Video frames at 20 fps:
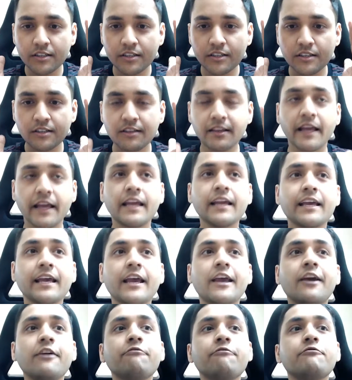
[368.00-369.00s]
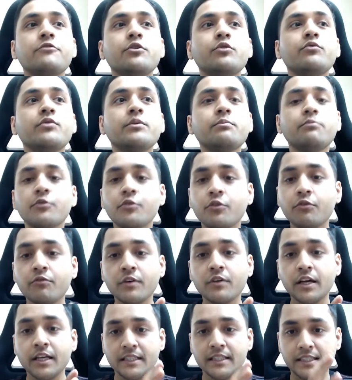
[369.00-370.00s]
think if you remove
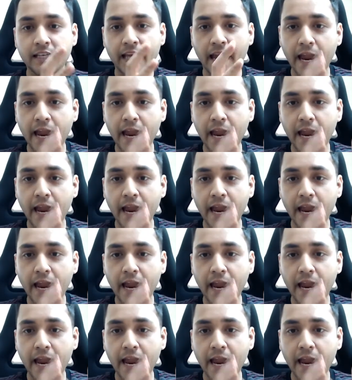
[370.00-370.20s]
the